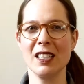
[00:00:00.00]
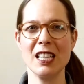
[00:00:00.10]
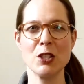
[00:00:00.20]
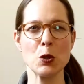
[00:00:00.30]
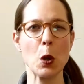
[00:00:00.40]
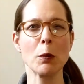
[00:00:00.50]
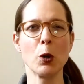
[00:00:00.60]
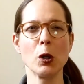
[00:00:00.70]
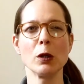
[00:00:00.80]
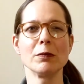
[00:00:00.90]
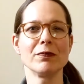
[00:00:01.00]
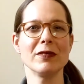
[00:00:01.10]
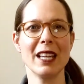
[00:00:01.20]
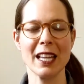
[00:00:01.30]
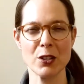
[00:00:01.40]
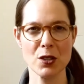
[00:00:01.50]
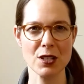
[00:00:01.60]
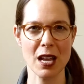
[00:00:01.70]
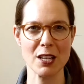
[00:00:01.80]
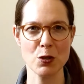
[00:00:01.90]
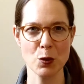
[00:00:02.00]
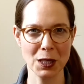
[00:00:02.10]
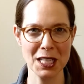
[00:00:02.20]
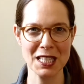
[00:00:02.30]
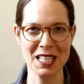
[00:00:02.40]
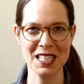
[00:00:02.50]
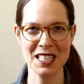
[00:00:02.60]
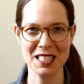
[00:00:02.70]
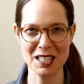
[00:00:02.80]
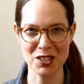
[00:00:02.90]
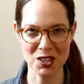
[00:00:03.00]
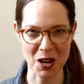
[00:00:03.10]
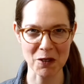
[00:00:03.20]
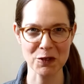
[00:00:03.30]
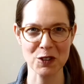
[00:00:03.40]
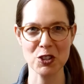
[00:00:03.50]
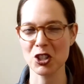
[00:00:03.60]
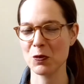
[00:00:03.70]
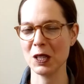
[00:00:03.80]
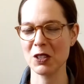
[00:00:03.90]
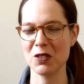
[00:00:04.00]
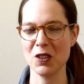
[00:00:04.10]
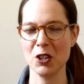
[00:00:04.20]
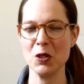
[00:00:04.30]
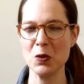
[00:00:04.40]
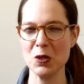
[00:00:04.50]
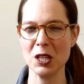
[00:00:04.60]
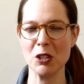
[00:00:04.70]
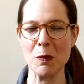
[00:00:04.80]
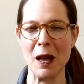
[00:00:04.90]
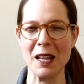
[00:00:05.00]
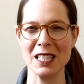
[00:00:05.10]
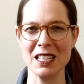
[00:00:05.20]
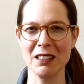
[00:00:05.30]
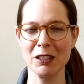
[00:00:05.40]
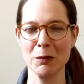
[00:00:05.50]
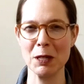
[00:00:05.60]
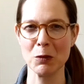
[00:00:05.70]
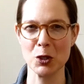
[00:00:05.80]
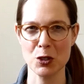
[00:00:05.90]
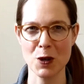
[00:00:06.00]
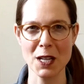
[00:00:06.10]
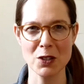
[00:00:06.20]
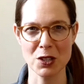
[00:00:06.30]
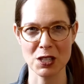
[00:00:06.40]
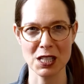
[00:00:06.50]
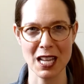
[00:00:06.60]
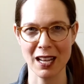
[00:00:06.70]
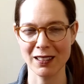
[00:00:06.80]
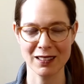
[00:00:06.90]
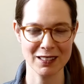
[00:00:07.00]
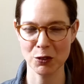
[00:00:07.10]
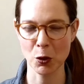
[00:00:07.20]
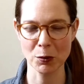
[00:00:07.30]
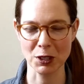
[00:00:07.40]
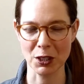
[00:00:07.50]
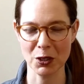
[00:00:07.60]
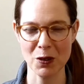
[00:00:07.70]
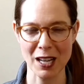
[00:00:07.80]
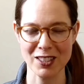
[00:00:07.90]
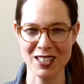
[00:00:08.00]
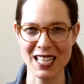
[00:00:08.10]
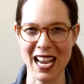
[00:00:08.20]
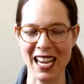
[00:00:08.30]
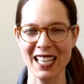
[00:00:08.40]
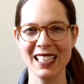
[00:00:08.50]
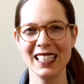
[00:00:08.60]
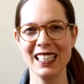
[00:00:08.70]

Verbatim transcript: is normal exercise-related discomfort, just because we are using the body a little bit more strenuously than normally throughout the day,